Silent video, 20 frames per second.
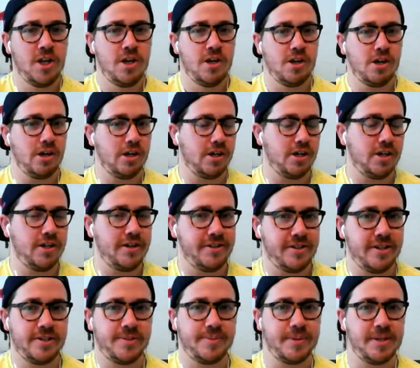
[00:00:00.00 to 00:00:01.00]
uh, and
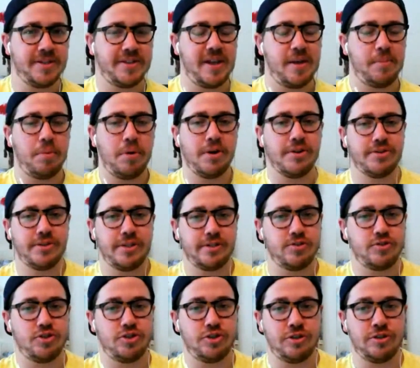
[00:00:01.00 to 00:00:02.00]
Desmond at that price
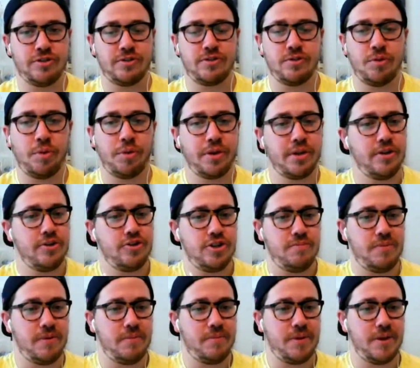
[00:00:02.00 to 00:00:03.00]
is just solely a GP
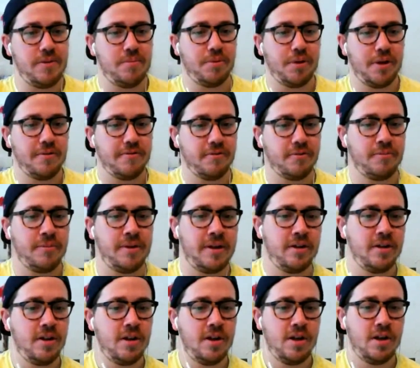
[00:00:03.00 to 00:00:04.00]
yeah, play for me.
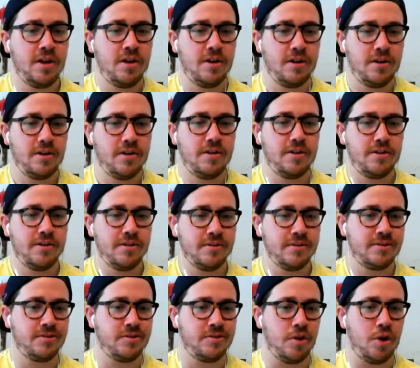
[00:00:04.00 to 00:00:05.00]
Super,
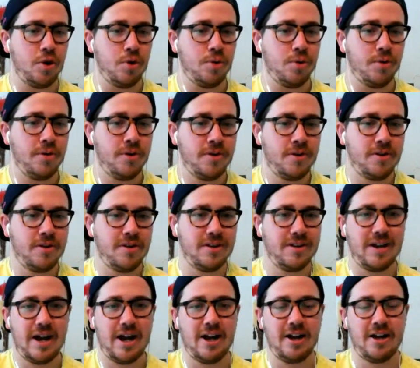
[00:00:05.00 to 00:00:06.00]
super so, expensive. Yeah.
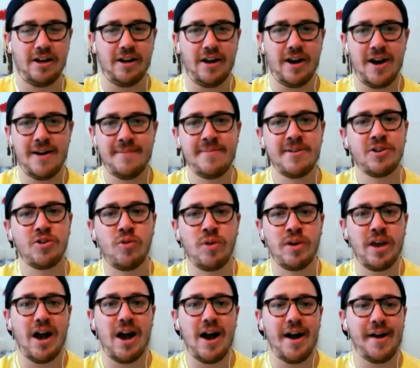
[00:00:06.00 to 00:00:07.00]
I'm not quite
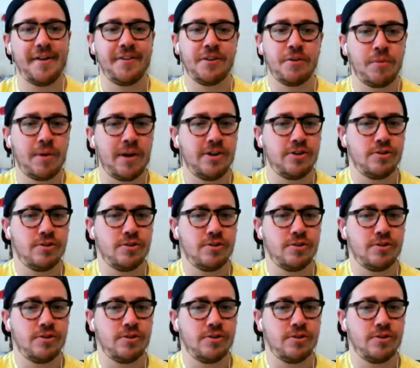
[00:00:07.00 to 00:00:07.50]
high on the Rangers